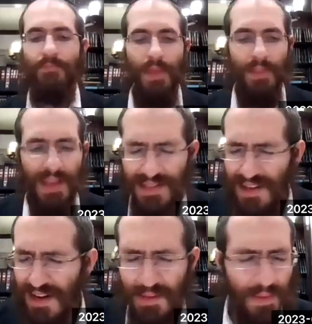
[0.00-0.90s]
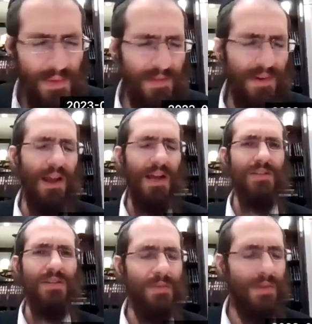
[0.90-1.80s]
I think it's maybe even a
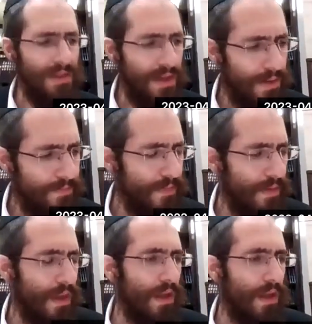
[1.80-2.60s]
Rashi, but yeah.